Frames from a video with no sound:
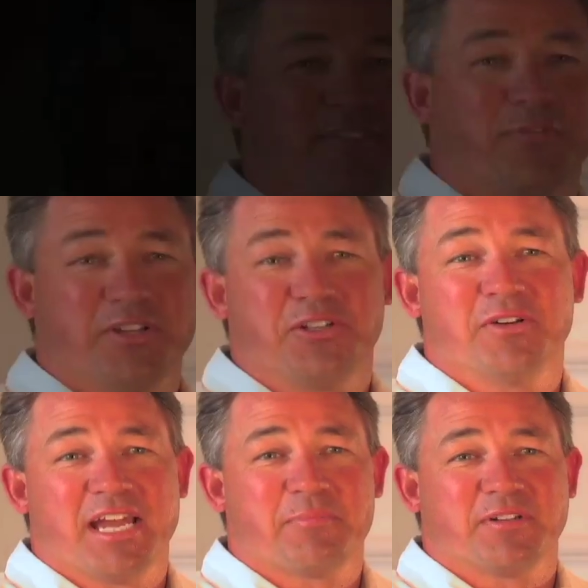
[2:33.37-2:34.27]
If we do
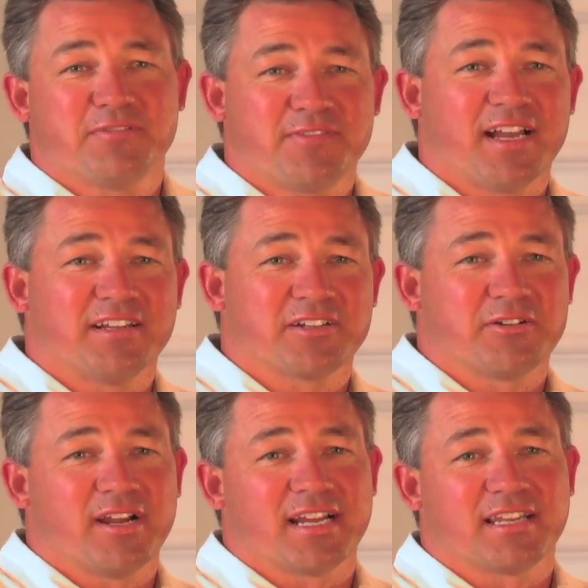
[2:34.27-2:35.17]
happen to find a
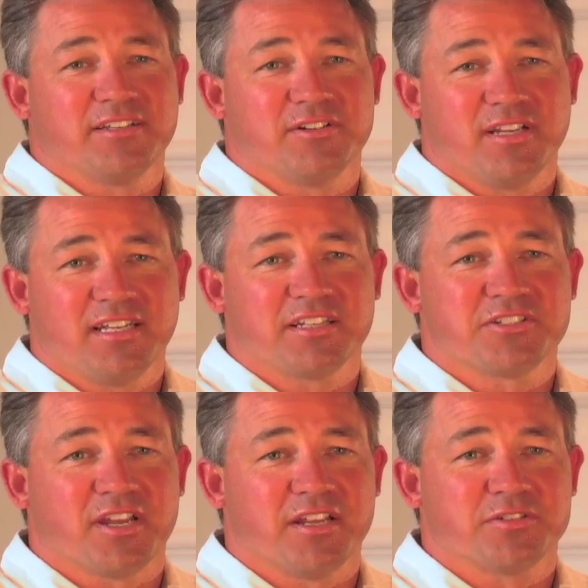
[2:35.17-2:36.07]
crack in your heat
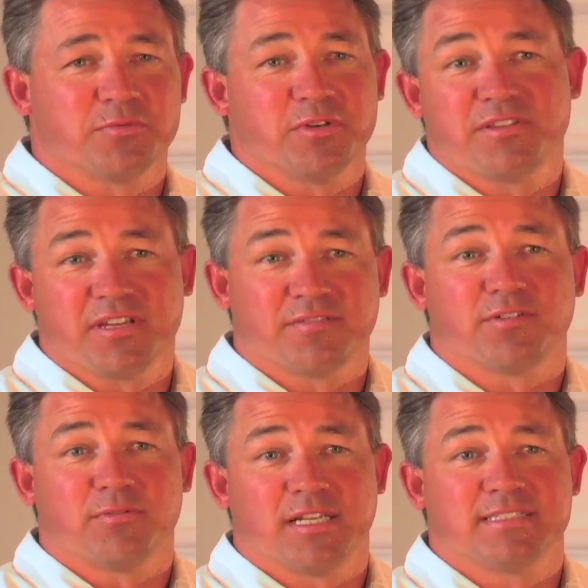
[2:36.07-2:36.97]
exchanger with the
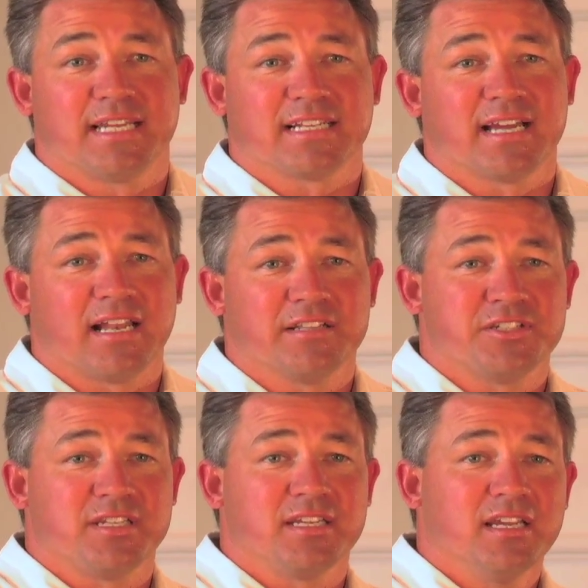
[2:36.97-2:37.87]
infrared
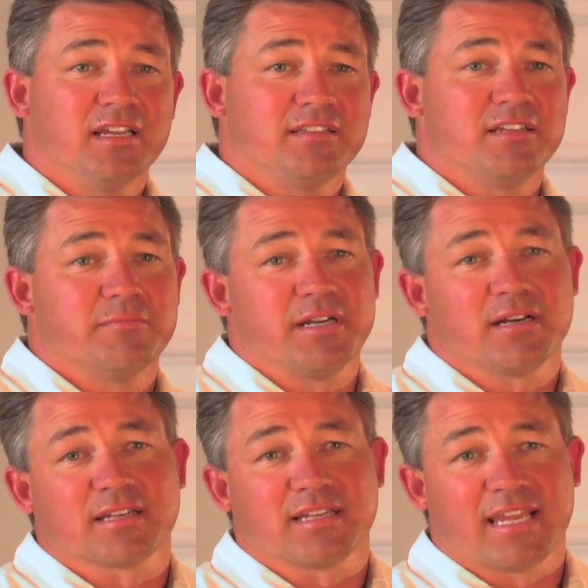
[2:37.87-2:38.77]
technology, the
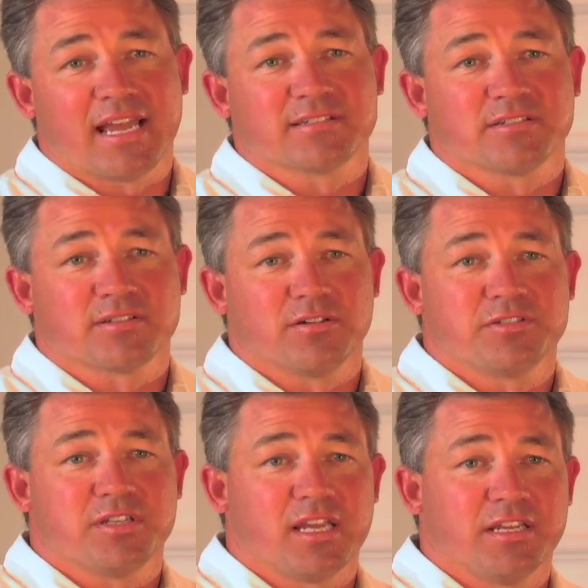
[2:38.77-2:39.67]
American Gas
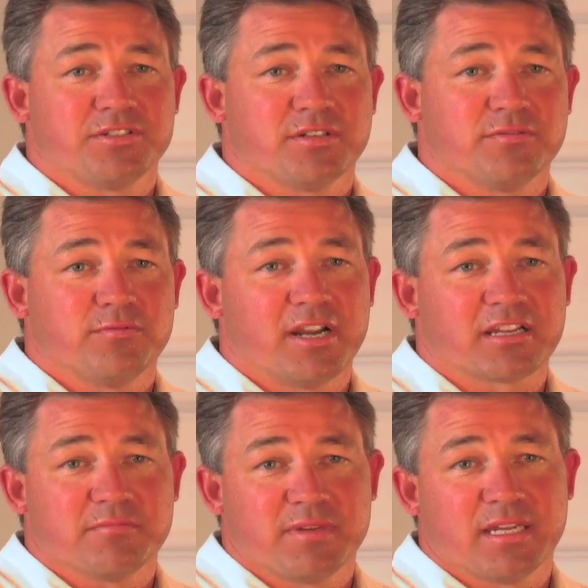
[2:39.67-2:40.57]
Association
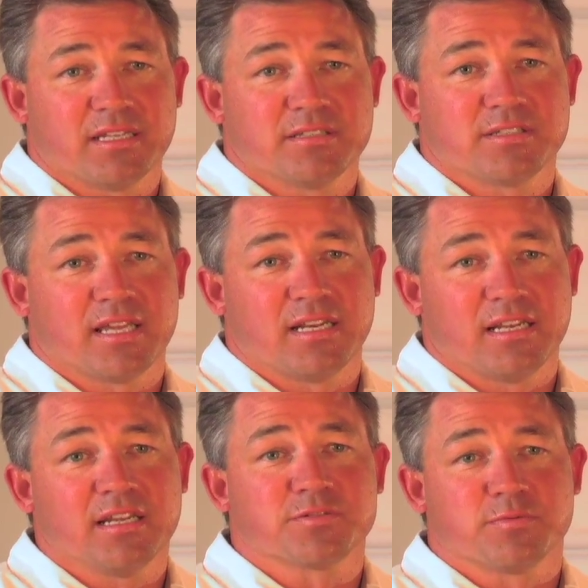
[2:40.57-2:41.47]
recommends that it
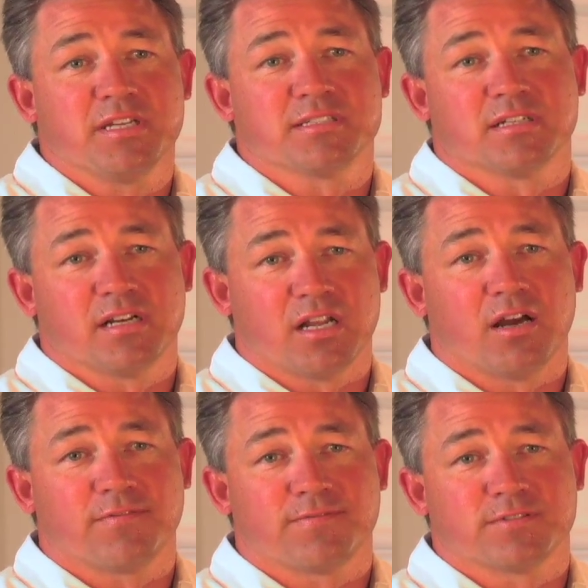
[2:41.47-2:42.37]
is reason
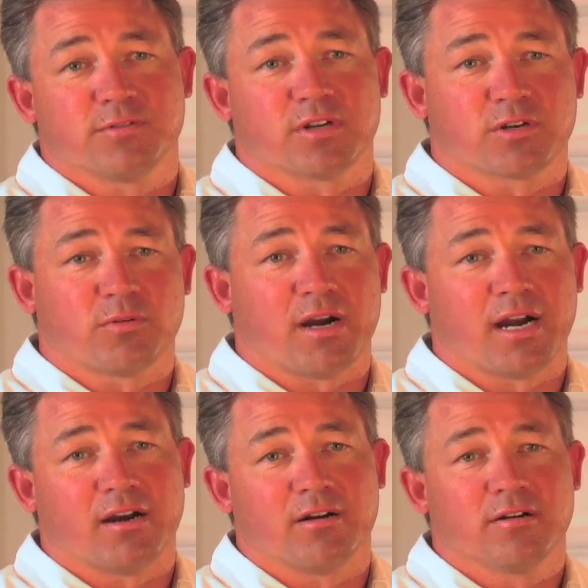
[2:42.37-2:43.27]
enough to
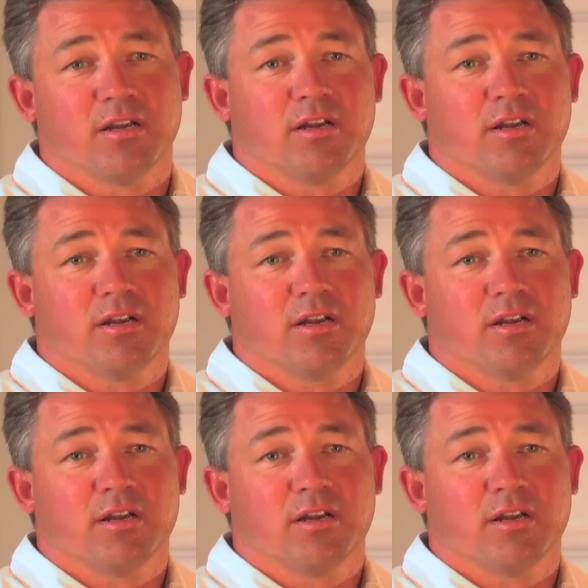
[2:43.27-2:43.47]
require